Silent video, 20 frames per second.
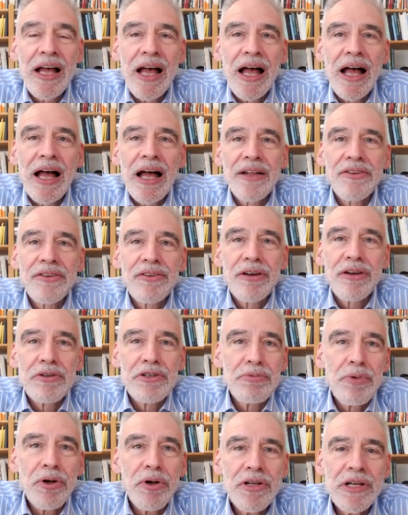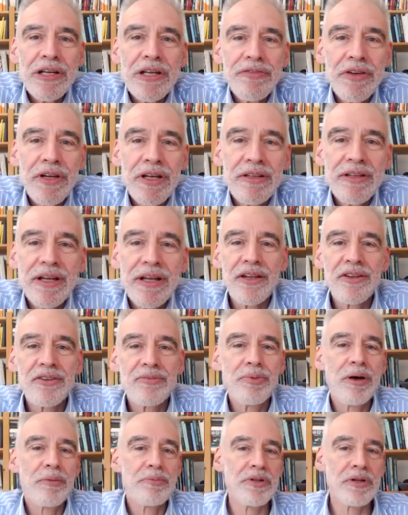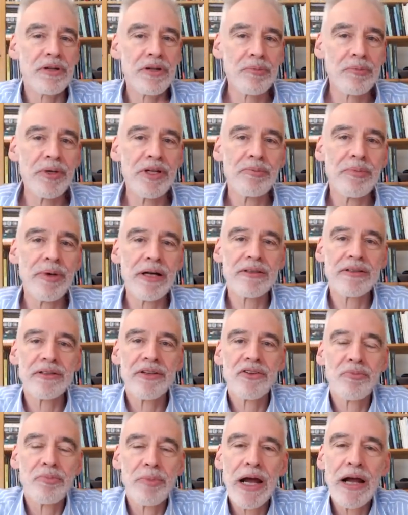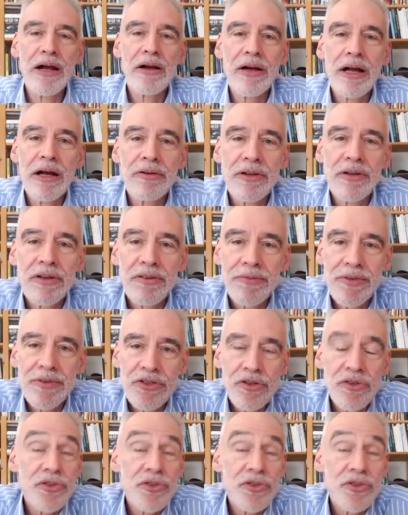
And so I was wondering if you can tell us perhaps a little bit about this background as a visual